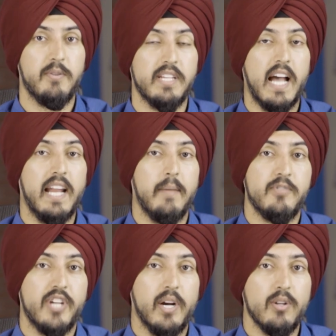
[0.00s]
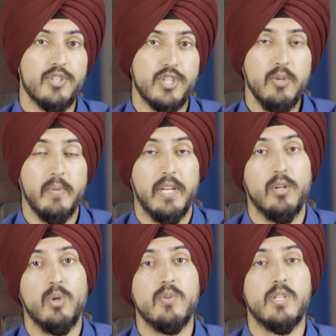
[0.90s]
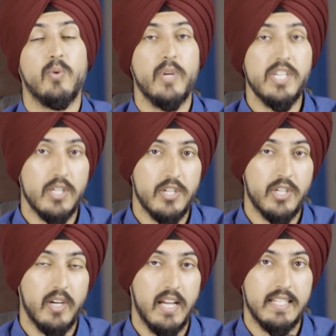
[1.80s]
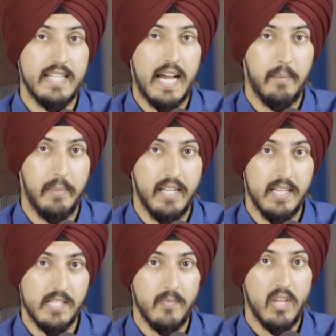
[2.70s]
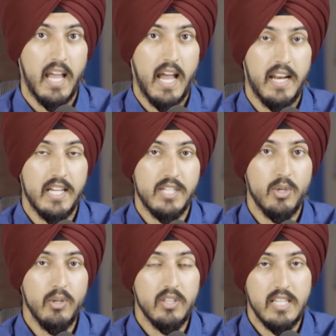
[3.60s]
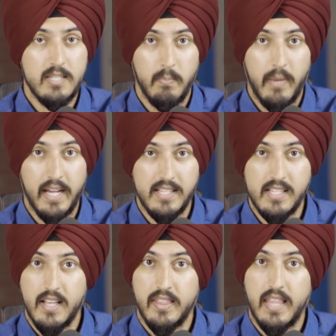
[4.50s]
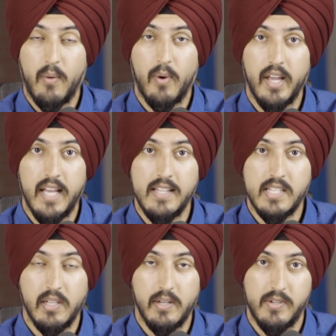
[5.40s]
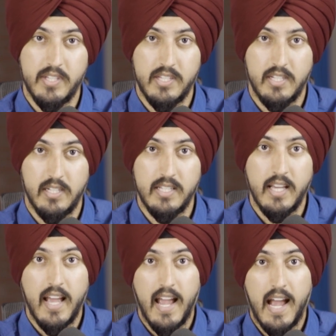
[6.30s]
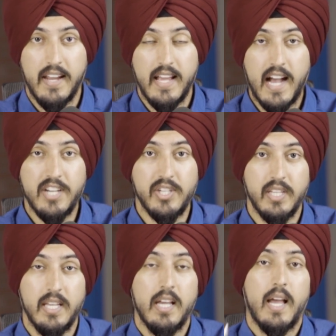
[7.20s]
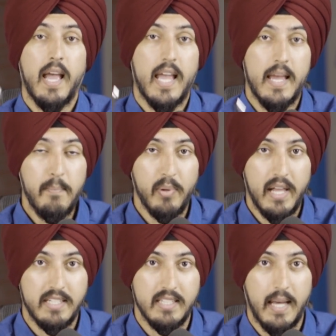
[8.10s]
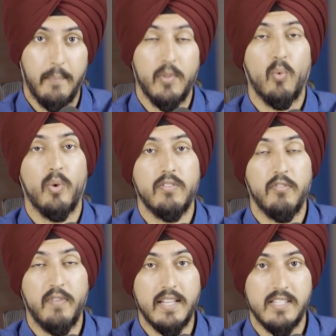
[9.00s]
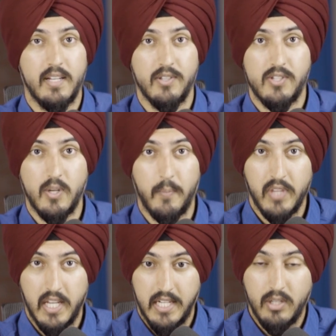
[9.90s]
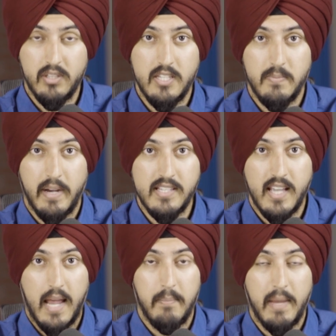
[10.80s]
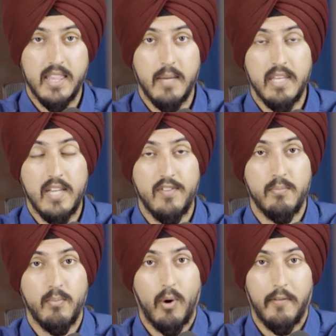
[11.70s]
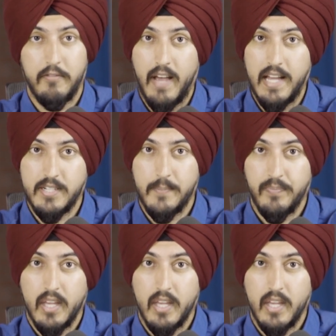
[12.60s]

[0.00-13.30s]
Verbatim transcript: There was a guy named Gerald Schumann who was a researcher in diabetes. And he took these mice that were insulin resistant and he actually implanted them with fat cells. So he took these mice and made them even more fat.